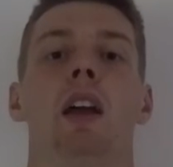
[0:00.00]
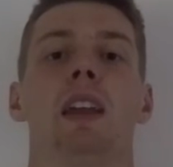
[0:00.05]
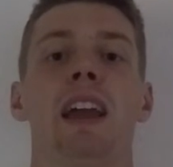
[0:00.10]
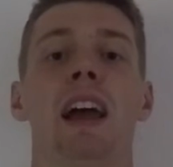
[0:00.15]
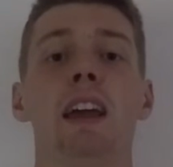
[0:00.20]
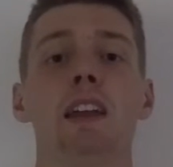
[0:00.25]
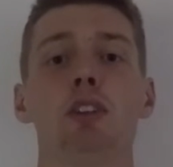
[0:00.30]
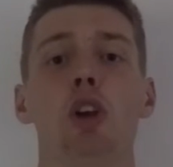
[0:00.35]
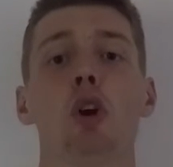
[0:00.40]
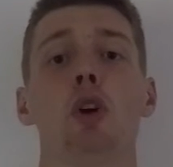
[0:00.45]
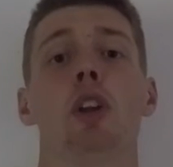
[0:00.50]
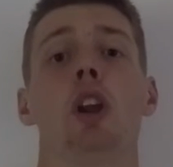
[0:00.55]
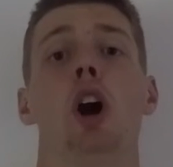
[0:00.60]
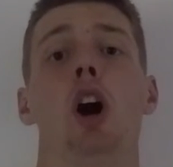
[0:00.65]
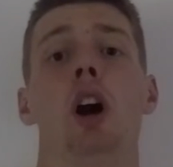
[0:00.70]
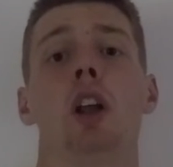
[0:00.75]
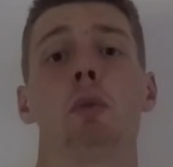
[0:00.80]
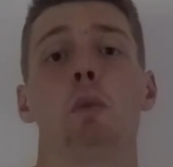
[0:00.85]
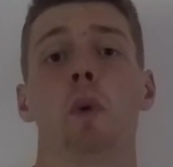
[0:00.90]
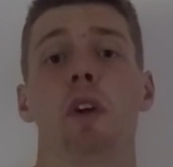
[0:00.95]
Kind of going
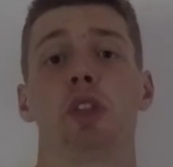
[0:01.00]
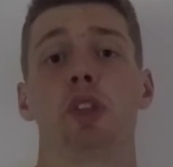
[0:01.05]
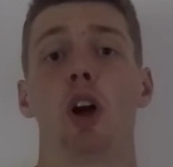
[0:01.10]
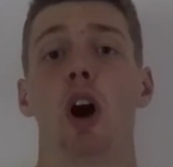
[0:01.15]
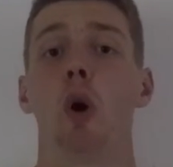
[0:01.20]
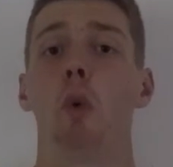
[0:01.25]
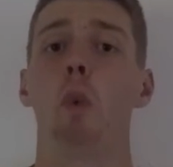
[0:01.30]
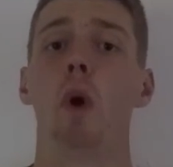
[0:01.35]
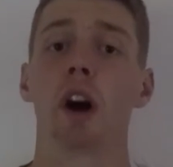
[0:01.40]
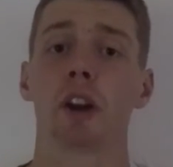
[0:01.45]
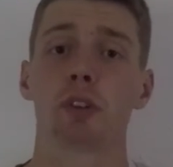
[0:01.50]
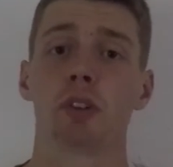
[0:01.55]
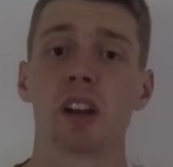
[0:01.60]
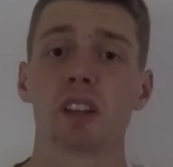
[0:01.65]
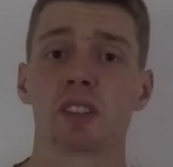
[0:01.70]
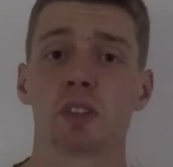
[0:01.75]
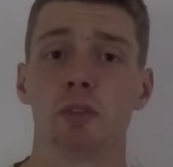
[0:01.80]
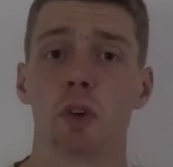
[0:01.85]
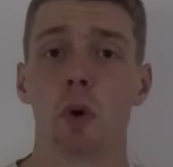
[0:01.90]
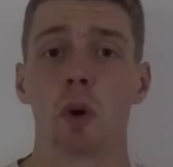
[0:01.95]
on with the water
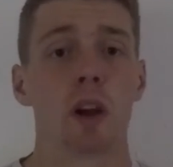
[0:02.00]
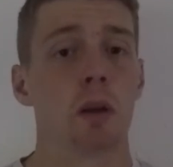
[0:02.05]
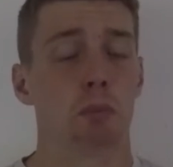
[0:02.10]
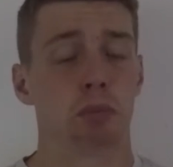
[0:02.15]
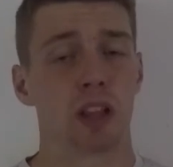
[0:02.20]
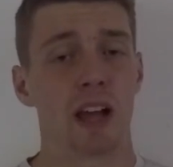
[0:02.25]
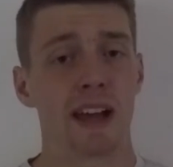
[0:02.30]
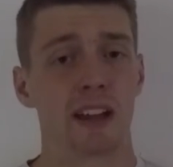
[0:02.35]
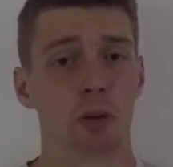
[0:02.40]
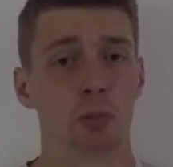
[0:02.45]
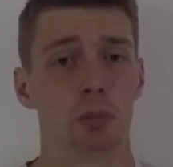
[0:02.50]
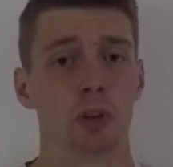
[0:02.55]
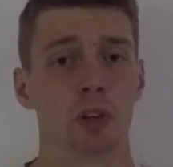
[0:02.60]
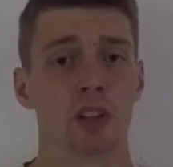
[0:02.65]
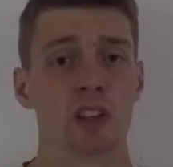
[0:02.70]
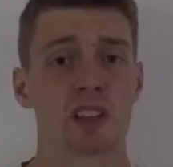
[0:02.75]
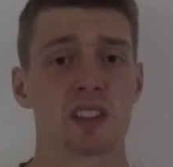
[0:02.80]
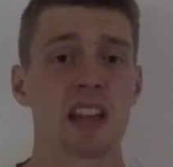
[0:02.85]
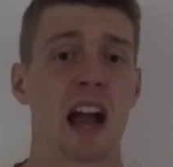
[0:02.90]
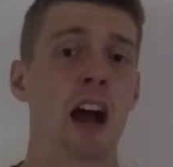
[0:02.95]
reservoir and
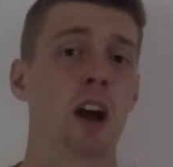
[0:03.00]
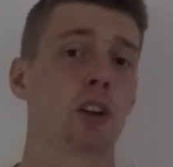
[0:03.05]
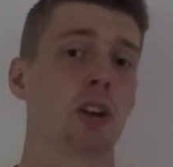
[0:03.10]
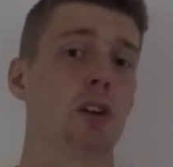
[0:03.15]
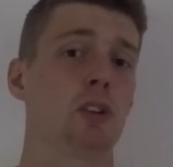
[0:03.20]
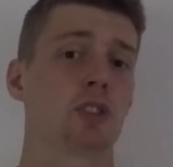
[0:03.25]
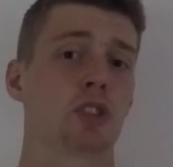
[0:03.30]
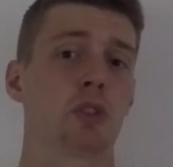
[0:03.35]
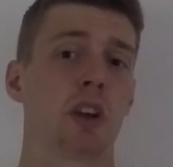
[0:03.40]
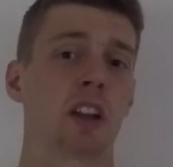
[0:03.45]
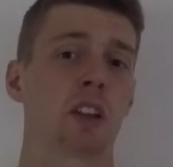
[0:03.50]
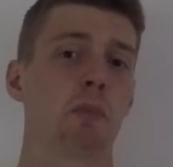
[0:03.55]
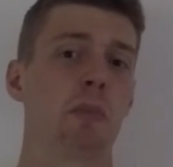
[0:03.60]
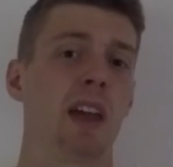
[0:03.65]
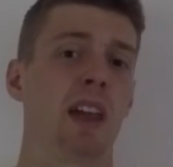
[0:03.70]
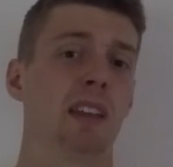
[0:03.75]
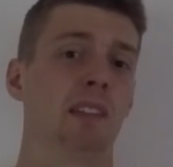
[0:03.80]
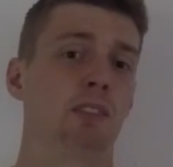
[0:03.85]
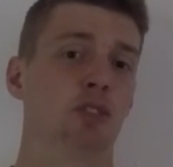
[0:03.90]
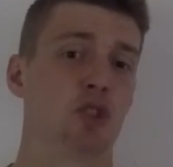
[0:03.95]
platypus, I'd also
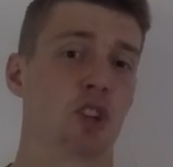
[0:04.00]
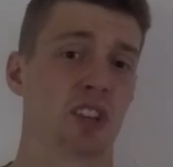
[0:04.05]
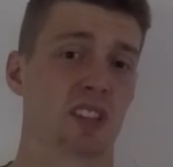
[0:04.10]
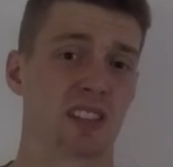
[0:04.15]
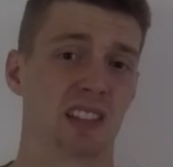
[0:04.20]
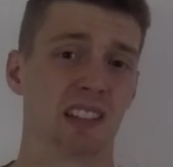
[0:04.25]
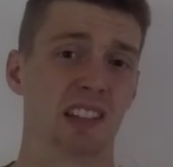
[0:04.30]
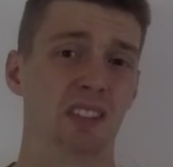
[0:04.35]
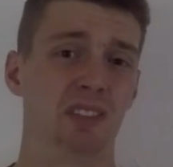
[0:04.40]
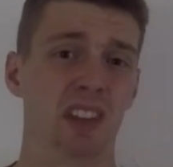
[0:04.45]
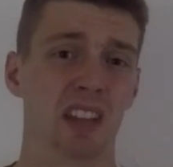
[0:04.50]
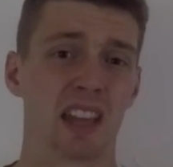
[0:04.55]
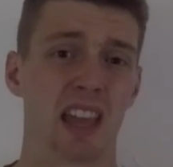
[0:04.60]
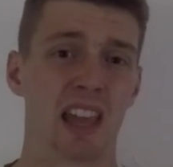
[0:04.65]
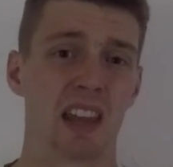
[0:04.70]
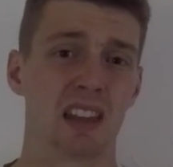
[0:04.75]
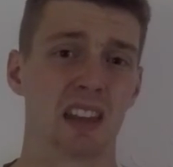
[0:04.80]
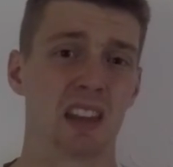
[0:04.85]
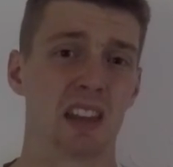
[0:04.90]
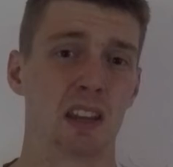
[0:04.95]
recommend just leaving
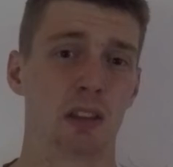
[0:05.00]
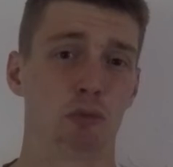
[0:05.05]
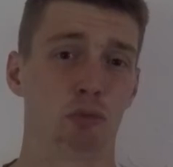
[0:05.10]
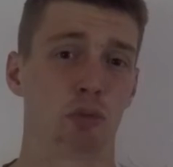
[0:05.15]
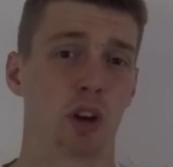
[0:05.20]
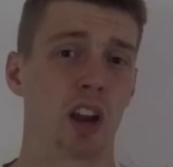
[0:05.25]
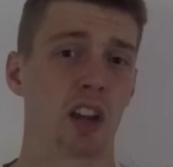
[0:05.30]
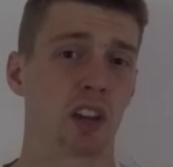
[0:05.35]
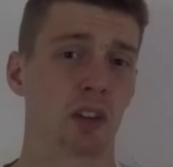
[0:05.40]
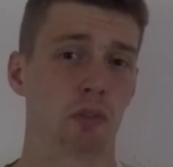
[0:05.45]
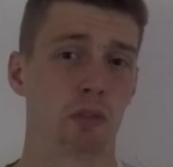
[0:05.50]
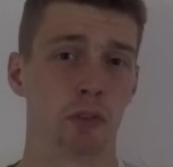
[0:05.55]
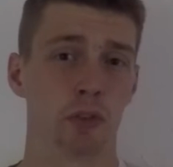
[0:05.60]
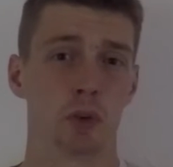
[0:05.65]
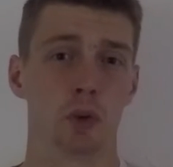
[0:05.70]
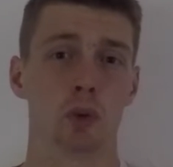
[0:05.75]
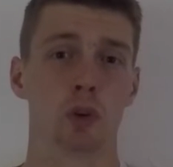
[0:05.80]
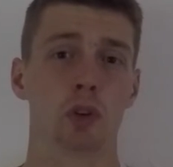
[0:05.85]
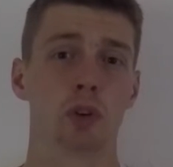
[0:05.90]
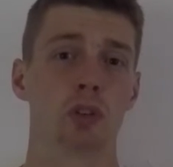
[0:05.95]
any running
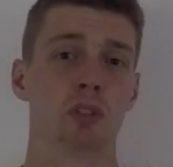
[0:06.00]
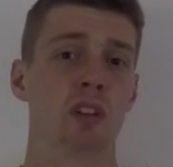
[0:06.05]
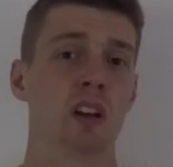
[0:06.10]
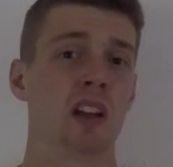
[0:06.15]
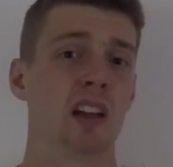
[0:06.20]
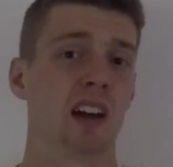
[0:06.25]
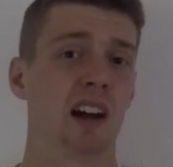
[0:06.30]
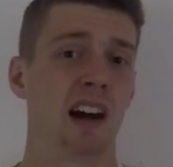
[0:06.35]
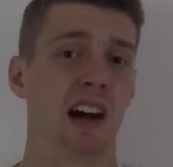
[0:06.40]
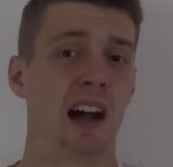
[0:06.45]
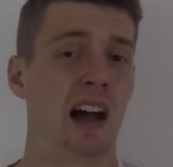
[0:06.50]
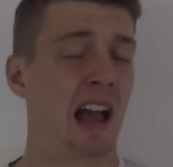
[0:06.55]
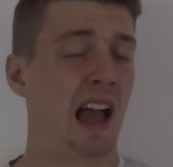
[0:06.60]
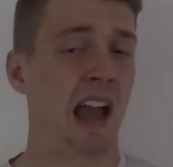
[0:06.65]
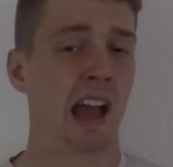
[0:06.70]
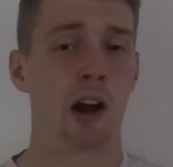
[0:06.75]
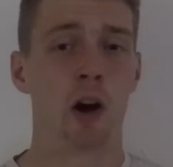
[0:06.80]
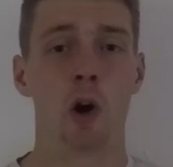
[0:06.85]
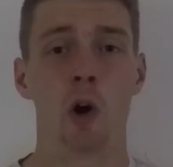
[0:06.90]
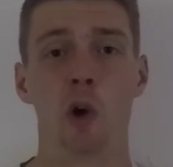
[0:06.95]
fuel
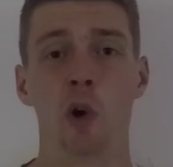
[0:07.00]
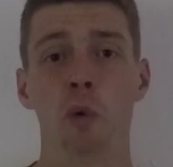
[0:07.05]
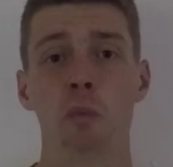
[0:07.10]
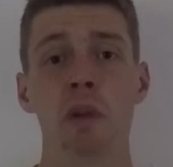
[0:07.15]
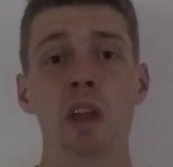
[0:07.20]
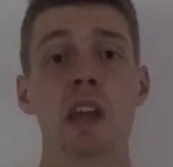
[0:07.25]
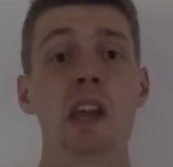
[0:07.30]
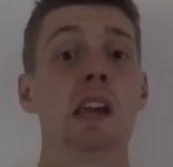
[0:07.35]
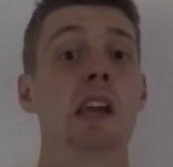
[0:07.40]
at home.